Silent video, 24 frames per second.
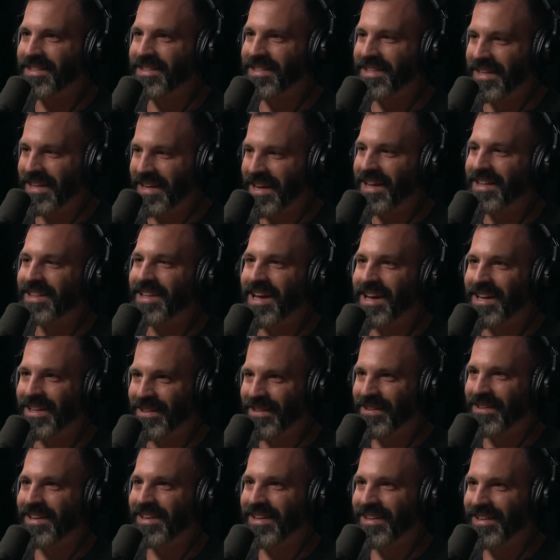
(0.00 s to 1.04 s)
to get that
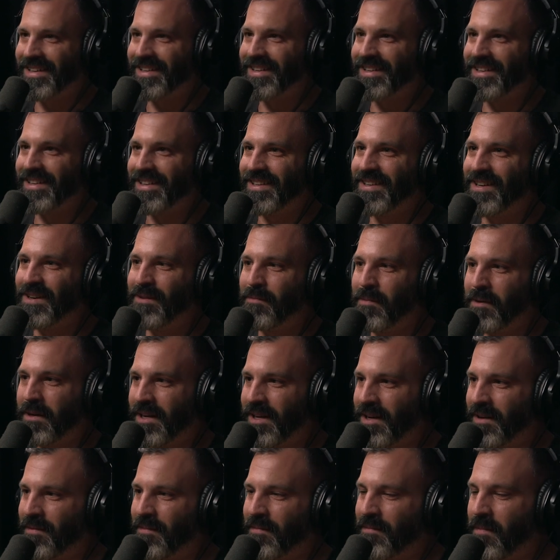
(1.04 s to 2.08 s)
look. Yeah, You know,
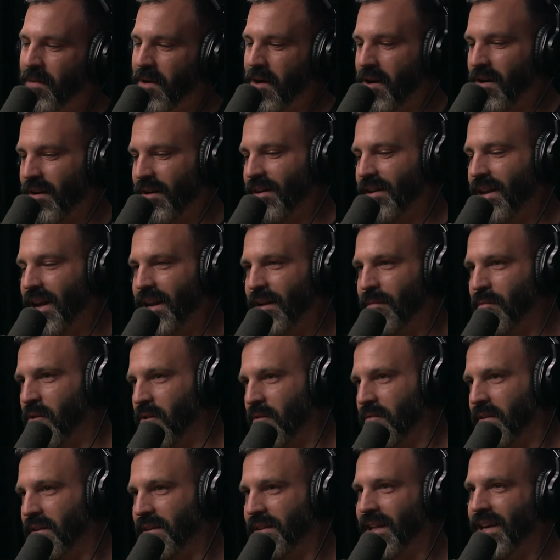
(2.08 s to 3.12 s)
putting a honking
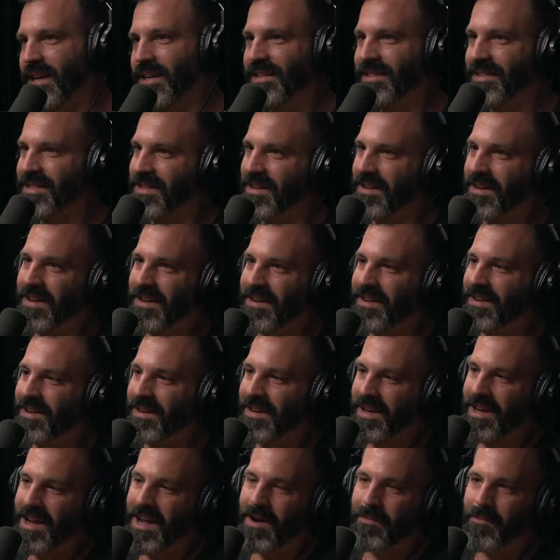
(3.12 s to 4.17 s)
anamorphic lens on a on
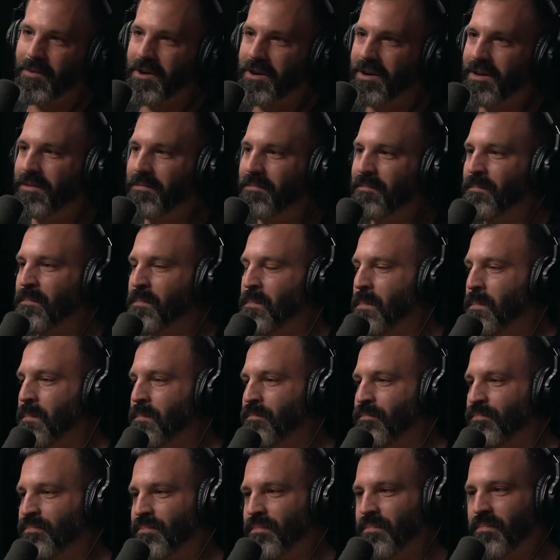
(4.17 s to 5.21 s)
a camera and
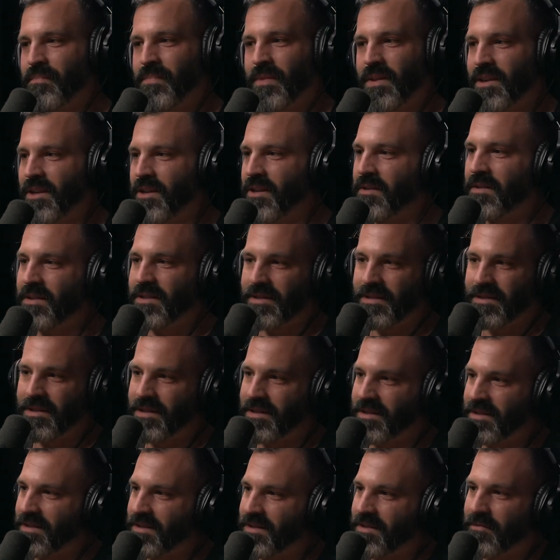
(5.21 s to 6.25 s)
you know this
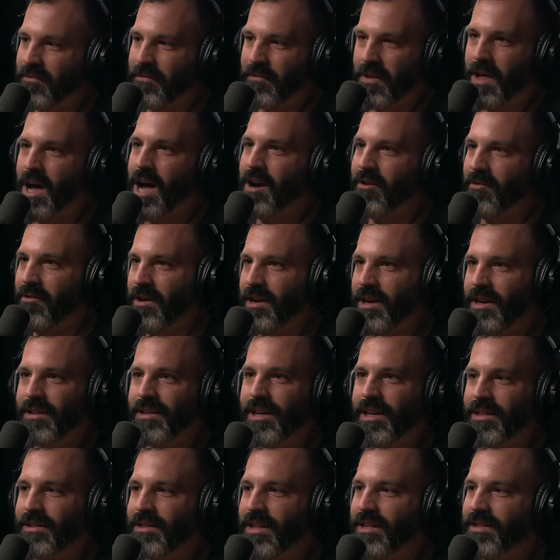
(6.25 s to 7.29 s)
this fly rig
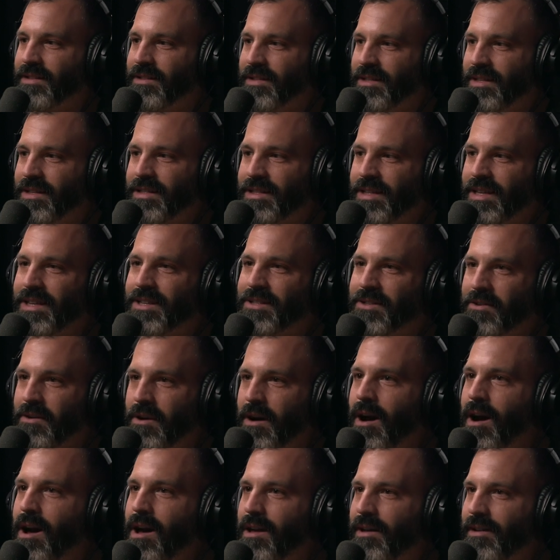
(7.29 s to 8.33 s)
like that. These things are
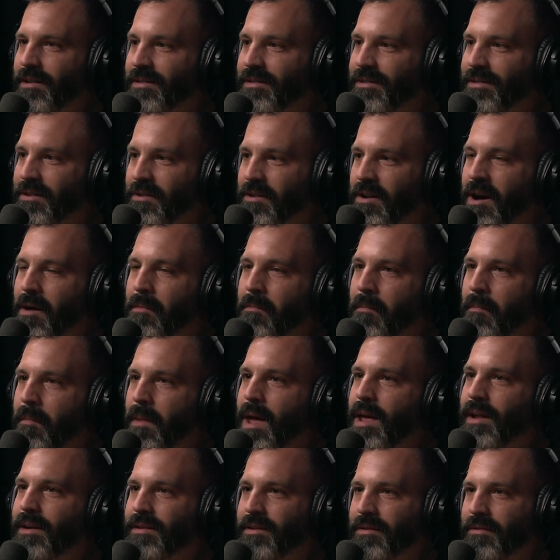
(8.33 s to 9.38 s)
not they're not
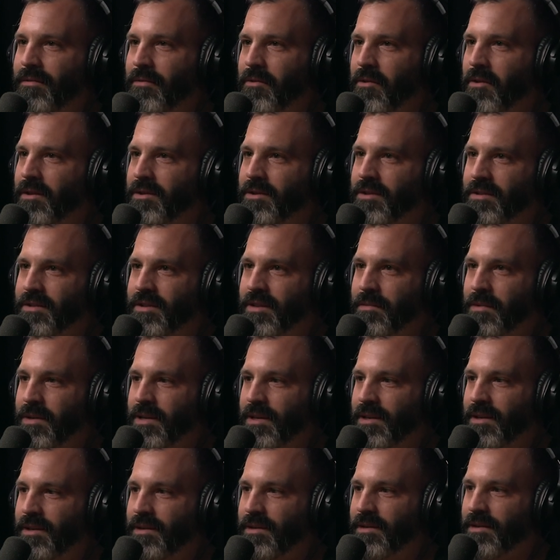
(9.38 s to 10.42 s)
meant for it just to
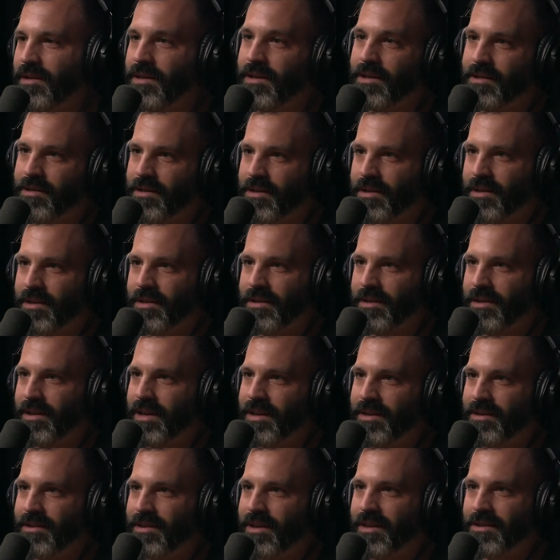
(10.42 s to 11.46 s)
be easy and
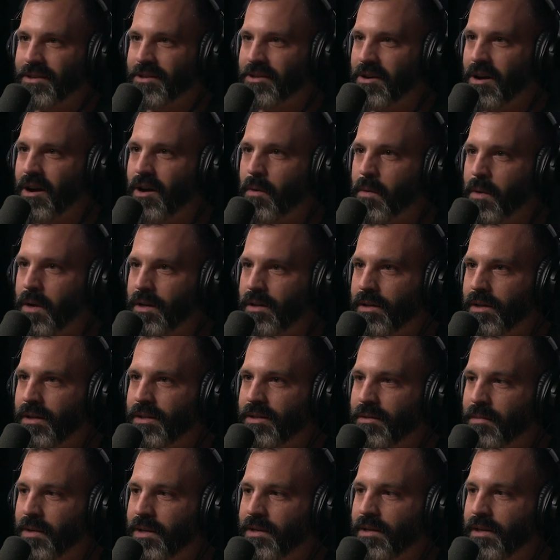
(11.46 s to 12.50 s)
get get the shot quickly.
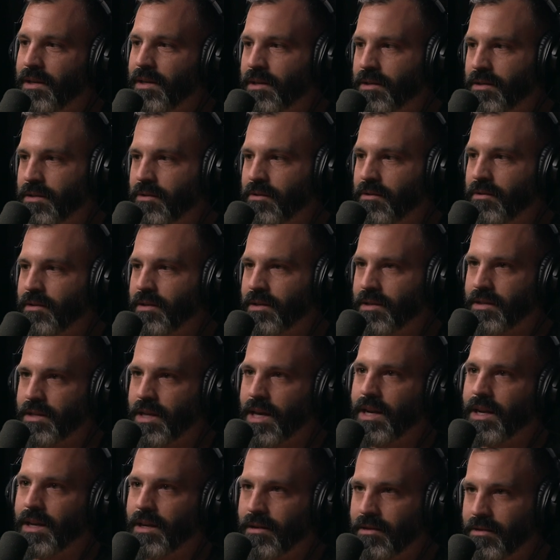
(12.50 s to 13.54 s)
It's meant to get a certain
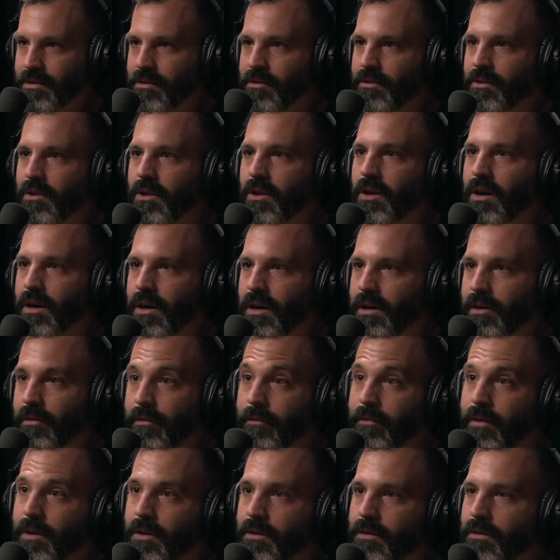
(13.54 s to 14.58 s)
aesthetic, a certain look, and a
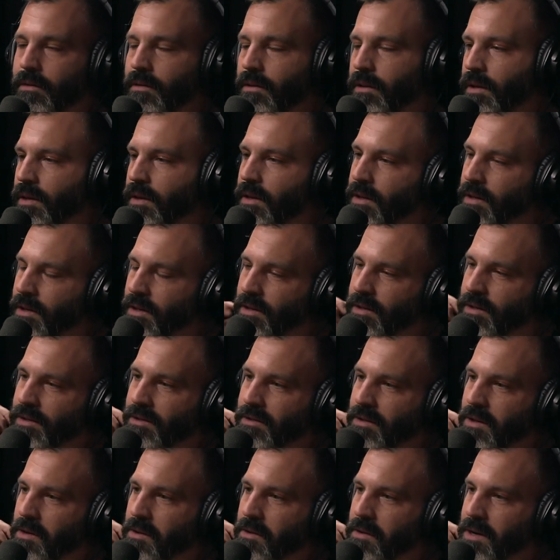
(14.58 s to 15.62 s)
feel. Yeah.
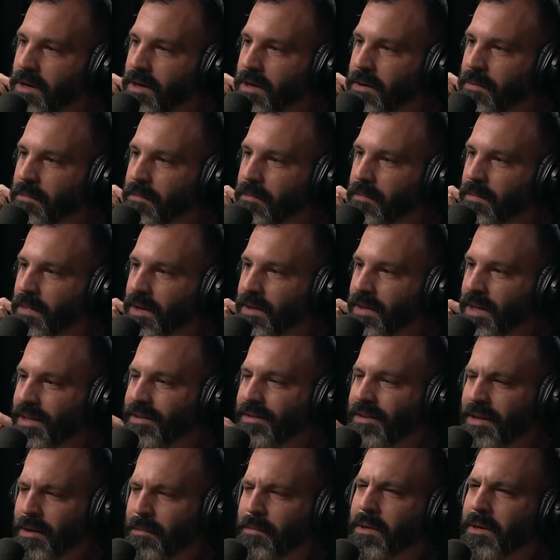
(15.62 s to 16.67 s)
So, um, and
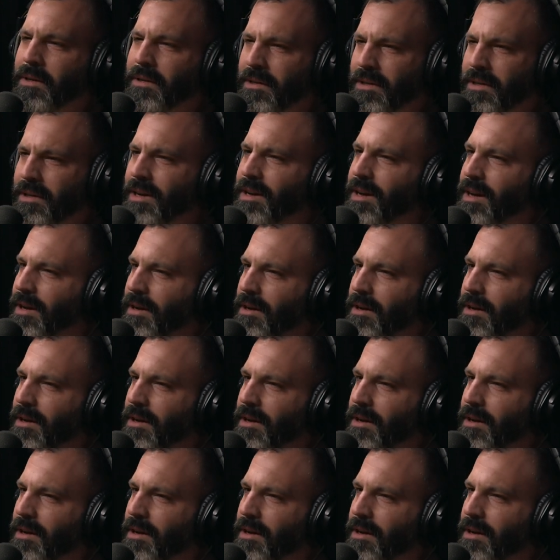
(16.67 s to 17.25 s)
that typically kind of